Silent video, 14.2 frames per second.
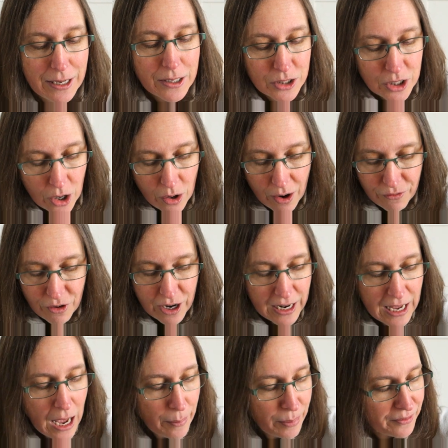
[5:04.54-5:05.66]
So I've got a
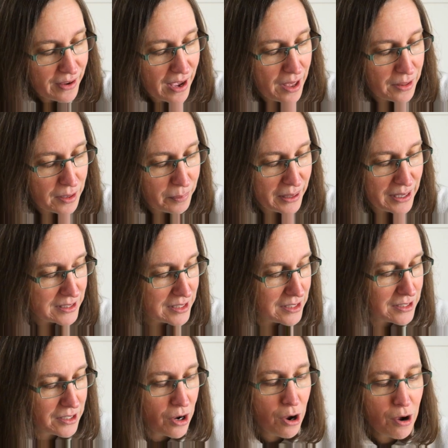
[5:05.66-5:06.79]
couple of other
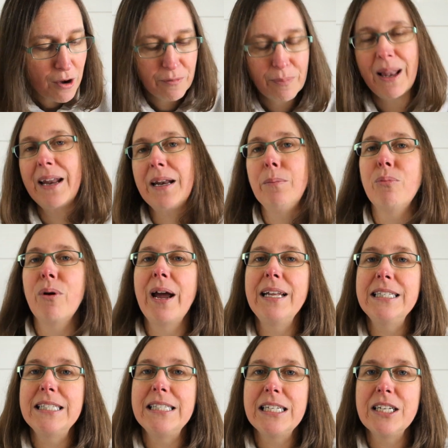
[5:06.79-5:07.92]
pieces of plaited braid
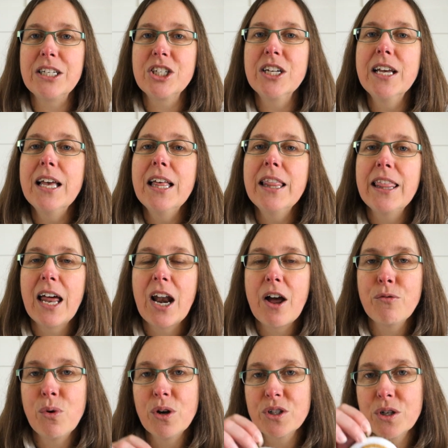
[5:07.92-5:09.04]
stitch that
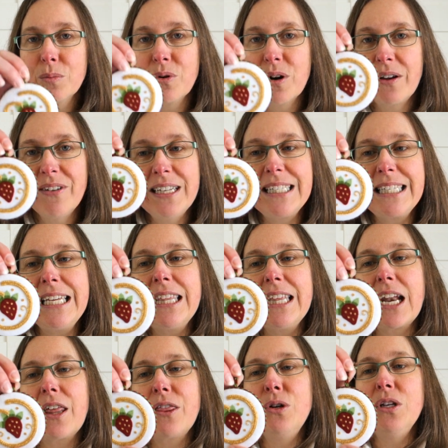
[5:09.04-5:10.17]
I've worked on previously that
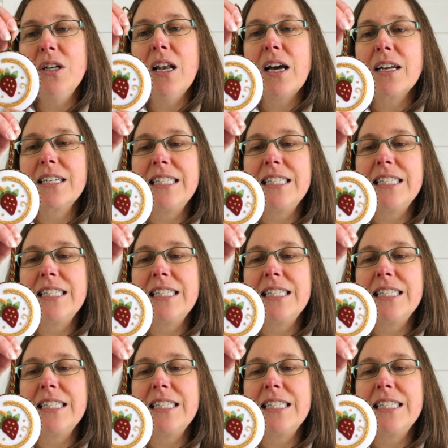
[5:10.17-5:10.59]
I thought you'd like